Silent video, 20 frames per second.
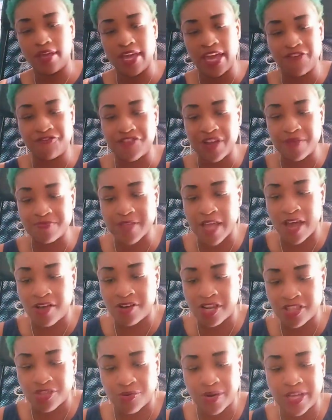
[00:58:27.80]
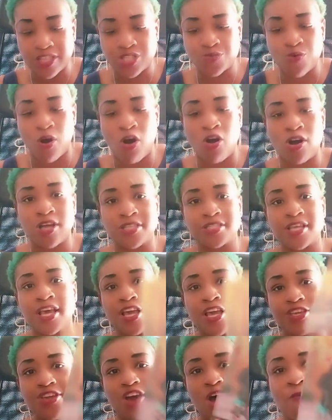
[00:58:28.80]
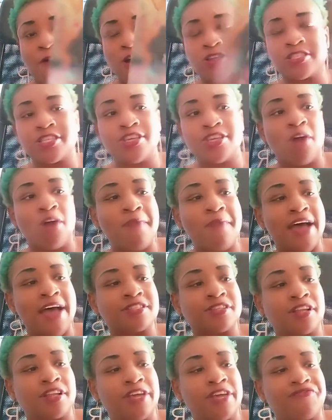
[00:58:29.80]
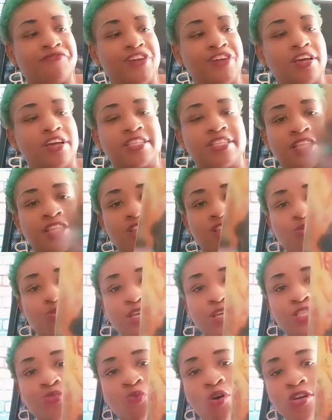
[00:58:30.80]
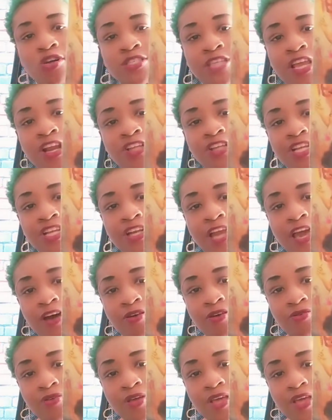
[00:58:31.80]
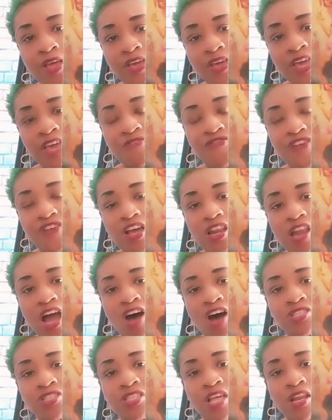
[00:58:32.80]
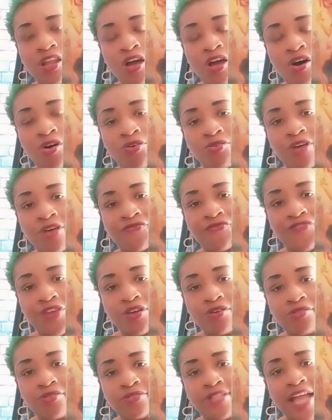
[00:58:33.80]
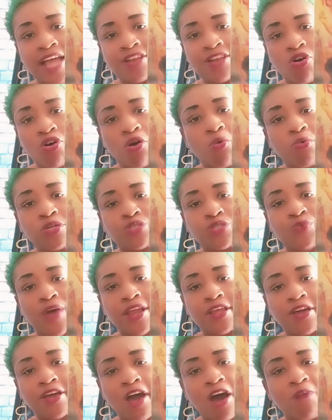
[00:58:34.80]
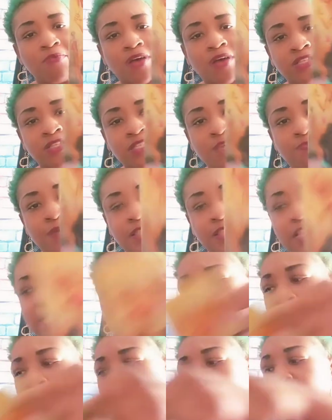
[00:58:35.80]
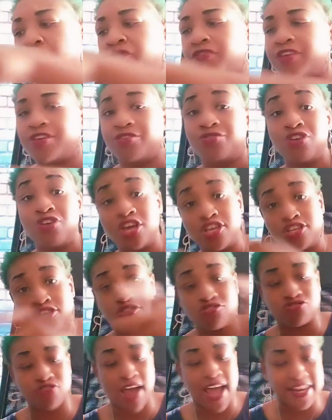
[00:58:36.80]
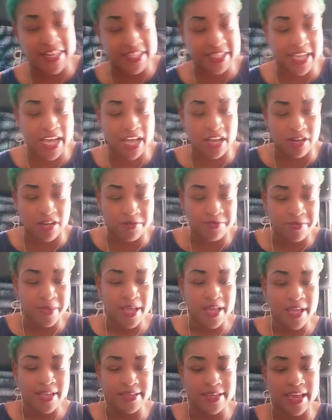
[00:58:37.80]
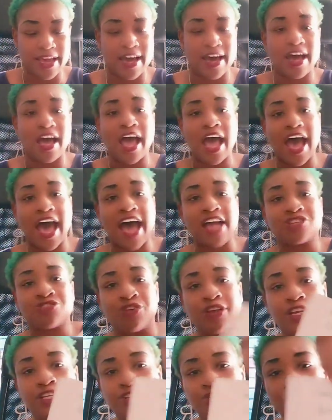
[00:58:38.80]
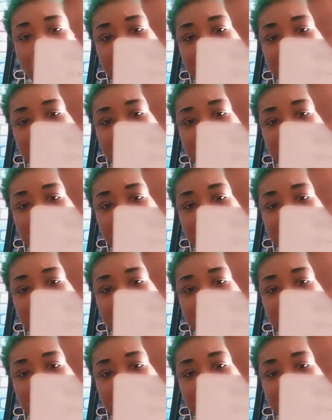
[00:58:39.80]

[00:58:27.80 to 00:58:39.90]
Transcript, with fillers: It flipped on the three of swords. Your person, your masculine feel is in the three of swords energy now. He feel lost, alone, confused, not knowing which way to go because he picked these people over you. You tried to tell him, yeah, I treated